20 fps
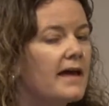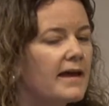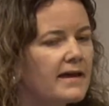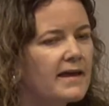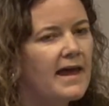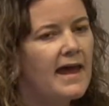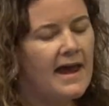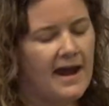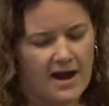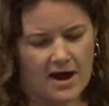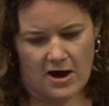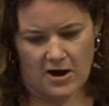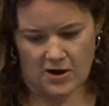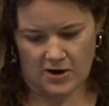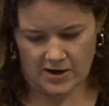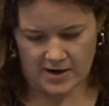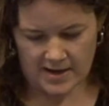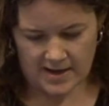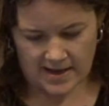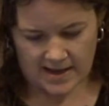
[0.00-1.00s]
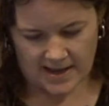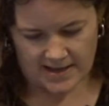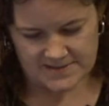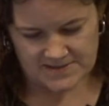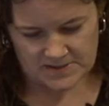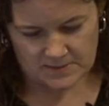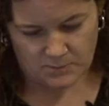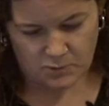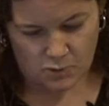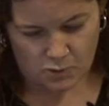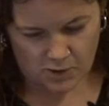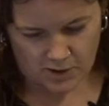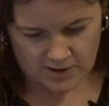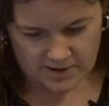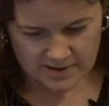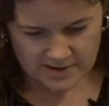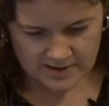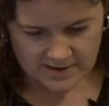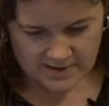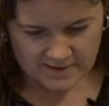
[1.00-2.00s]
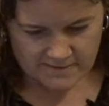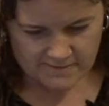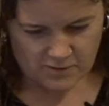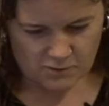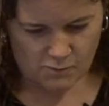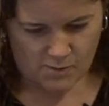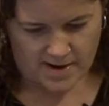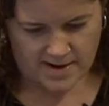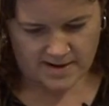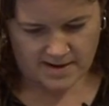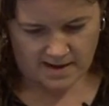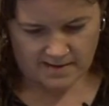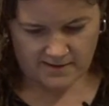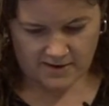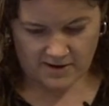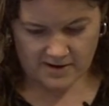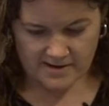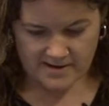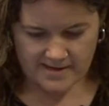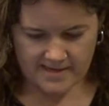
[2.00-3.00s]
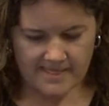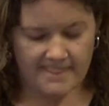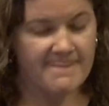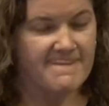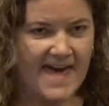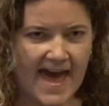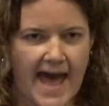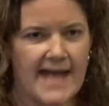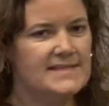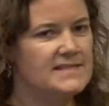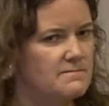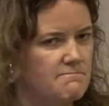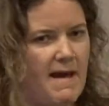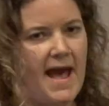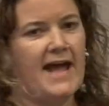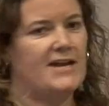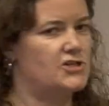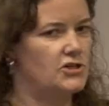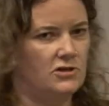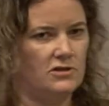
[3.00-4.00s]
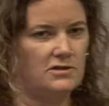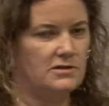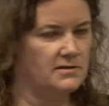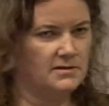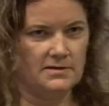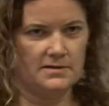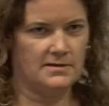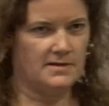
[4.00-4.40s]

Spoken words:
and care and support for one another. That's magical.